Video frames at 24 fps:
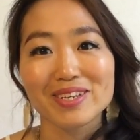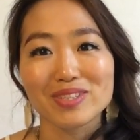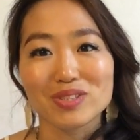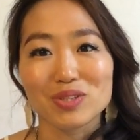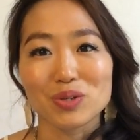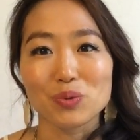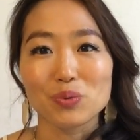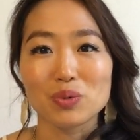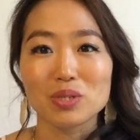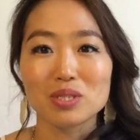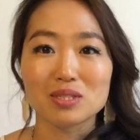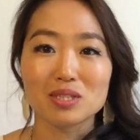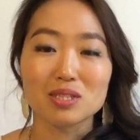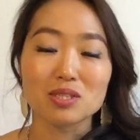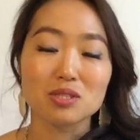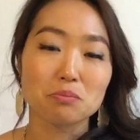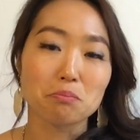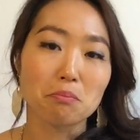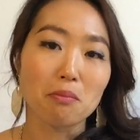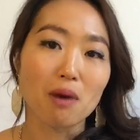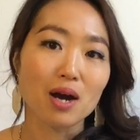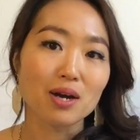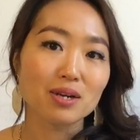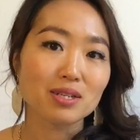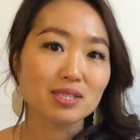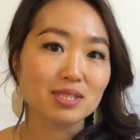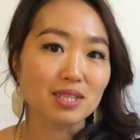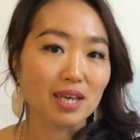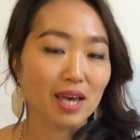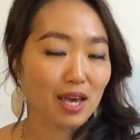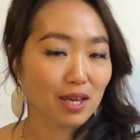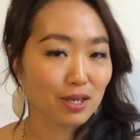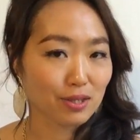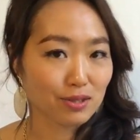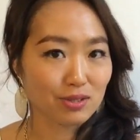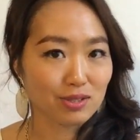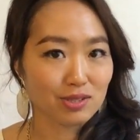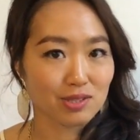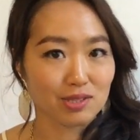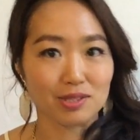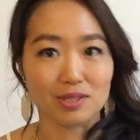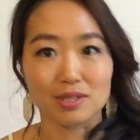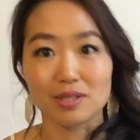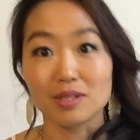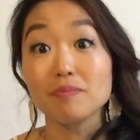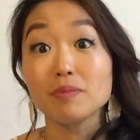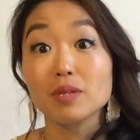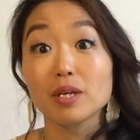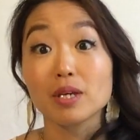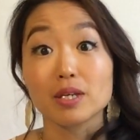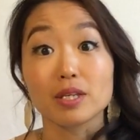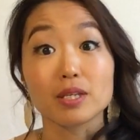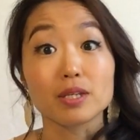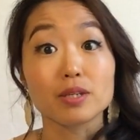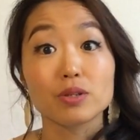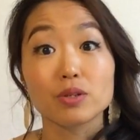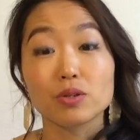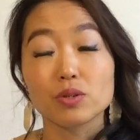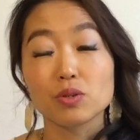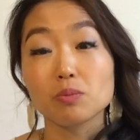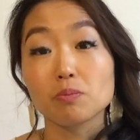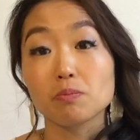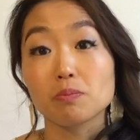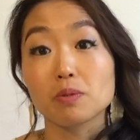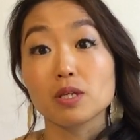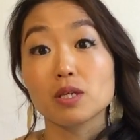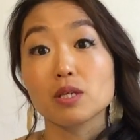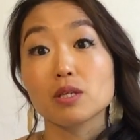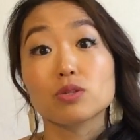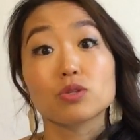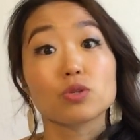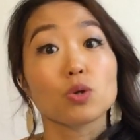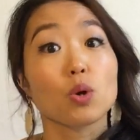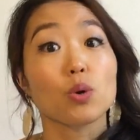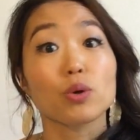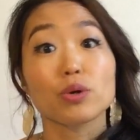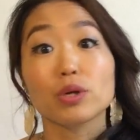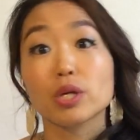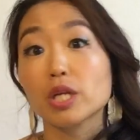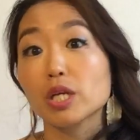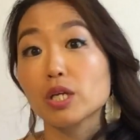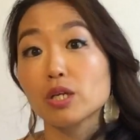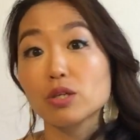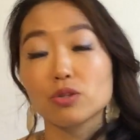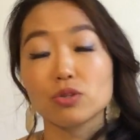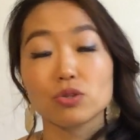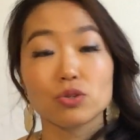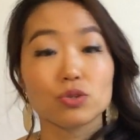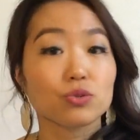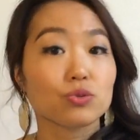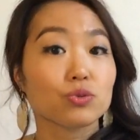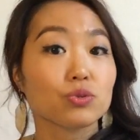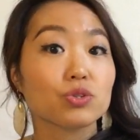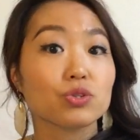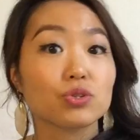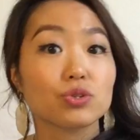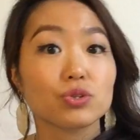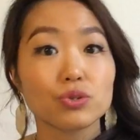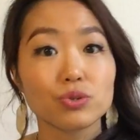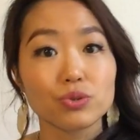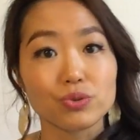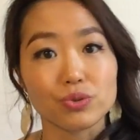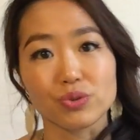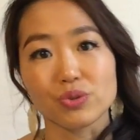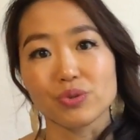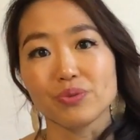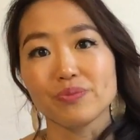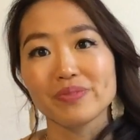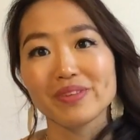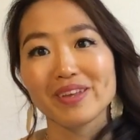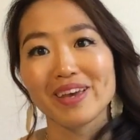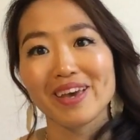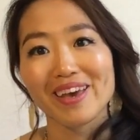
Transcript: So with this Mars energy, it could be totally new you,